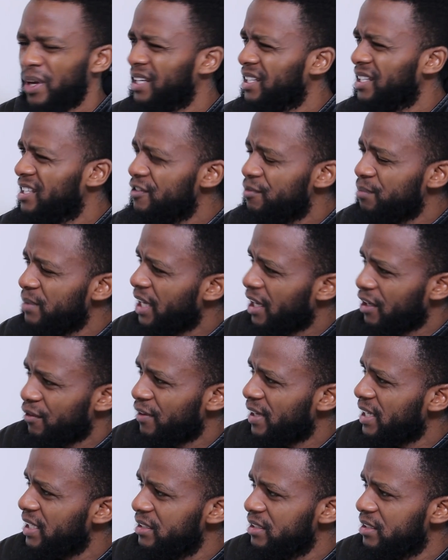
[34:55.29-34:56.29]
and give me
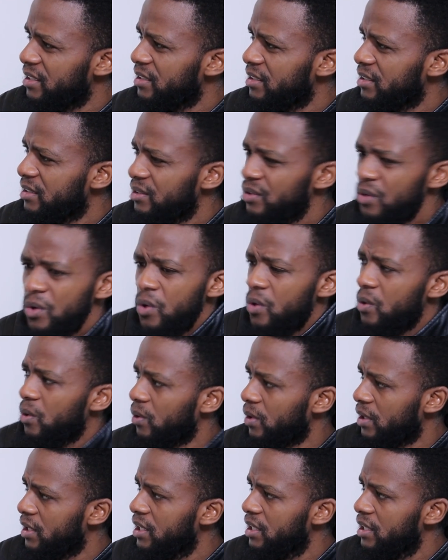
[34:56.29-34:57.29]
advice.
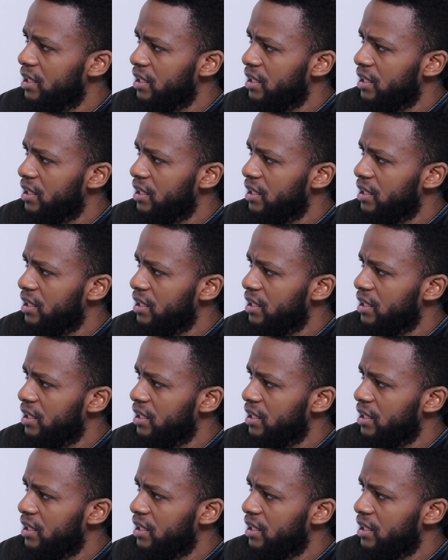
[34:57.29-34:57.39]
No.